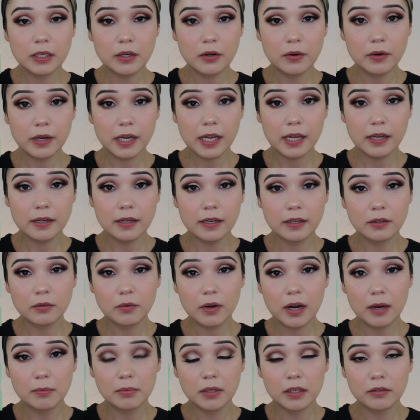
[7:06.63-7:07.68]
to go ahead and
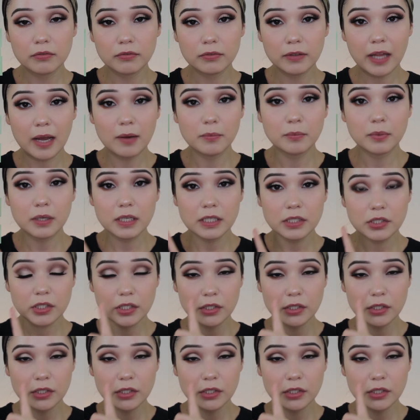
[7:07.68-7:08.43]
grab a flat brush